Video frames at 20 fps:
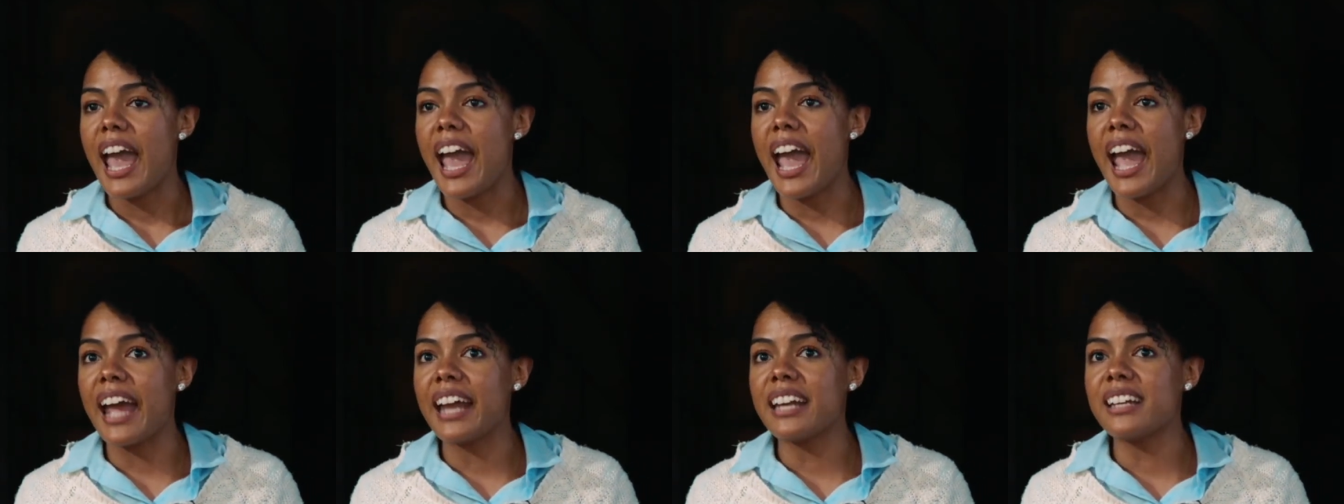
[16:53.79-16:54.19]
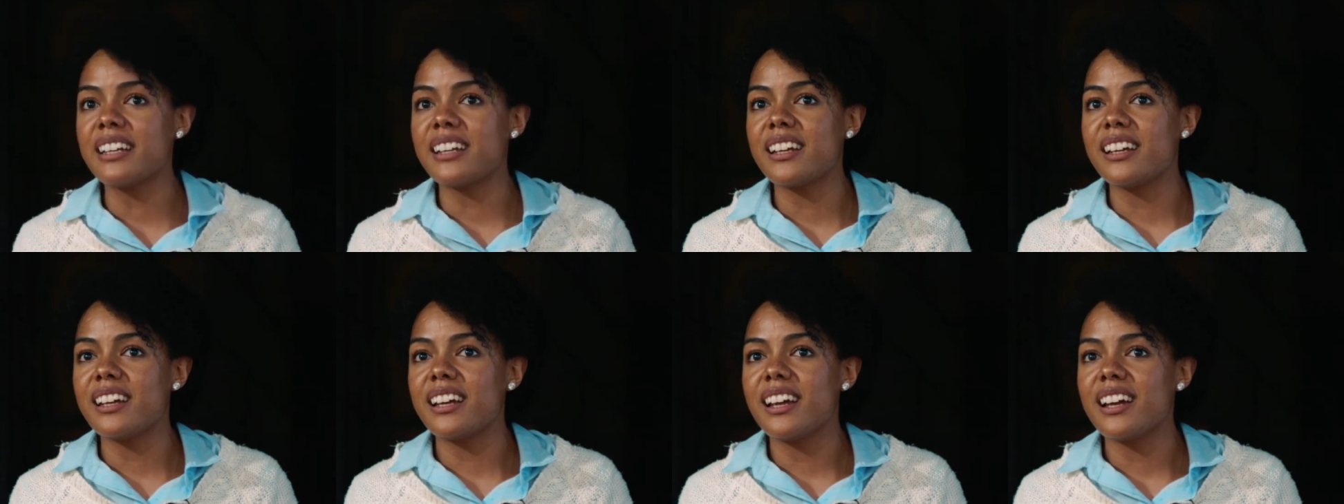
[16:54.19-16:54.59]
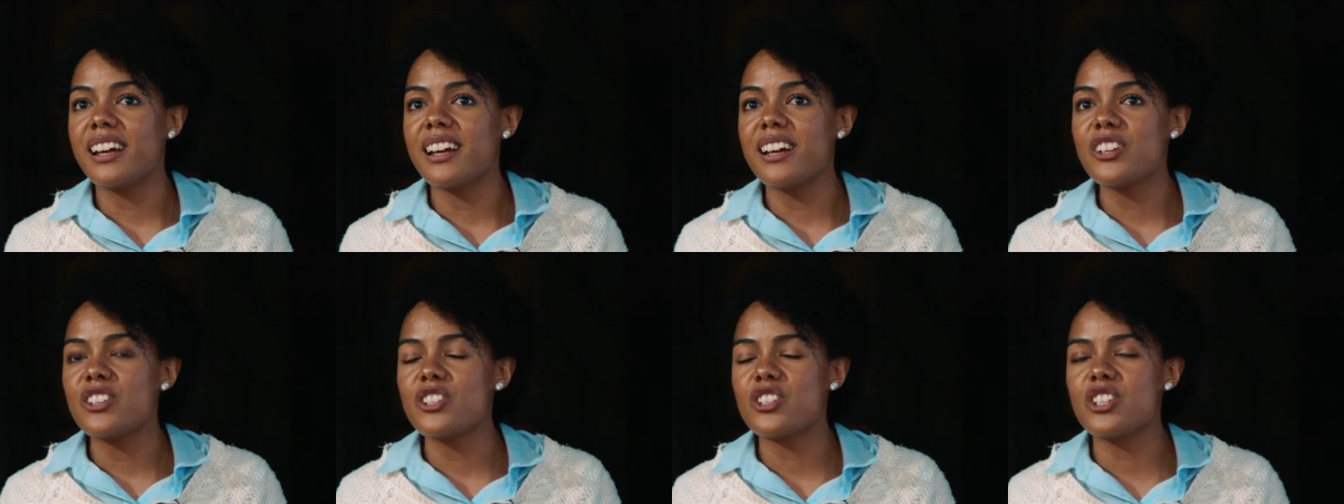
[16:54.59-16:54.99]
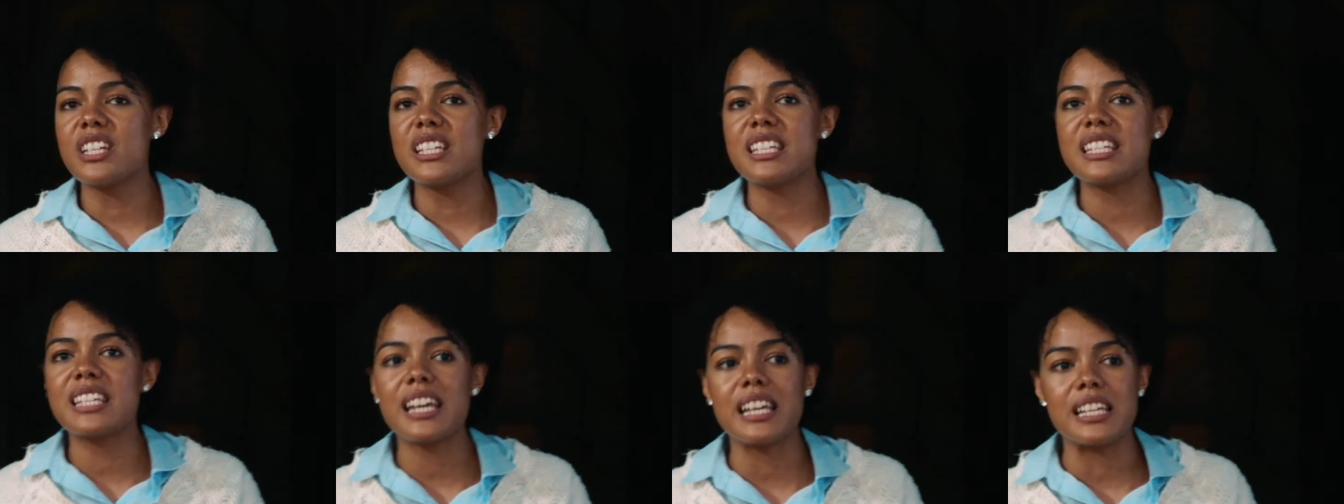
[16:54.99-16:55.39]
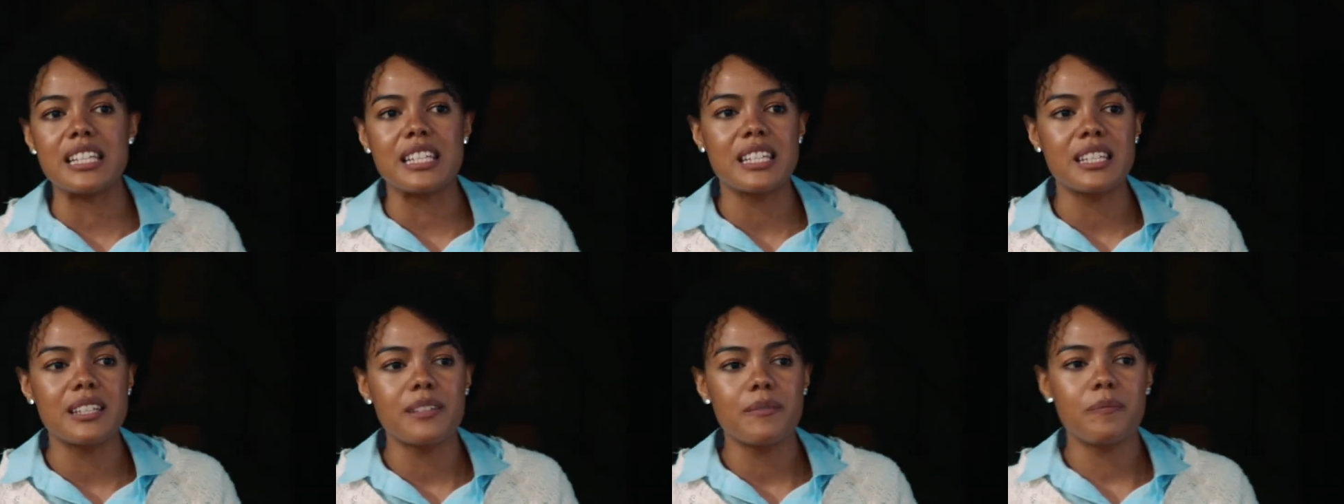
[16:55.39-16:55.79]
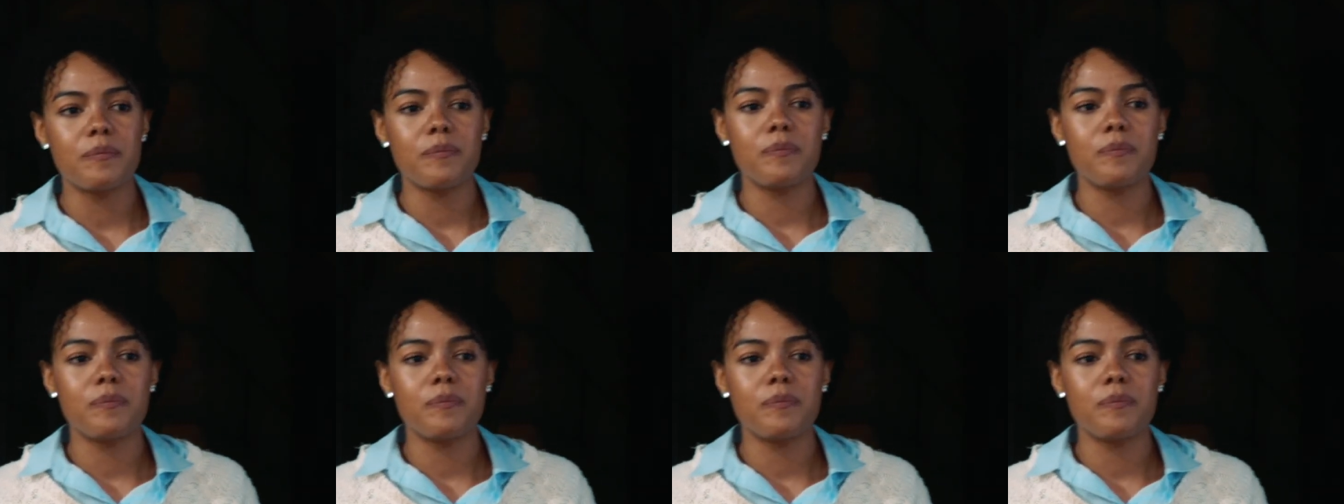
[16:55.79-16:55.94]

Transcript: And she says,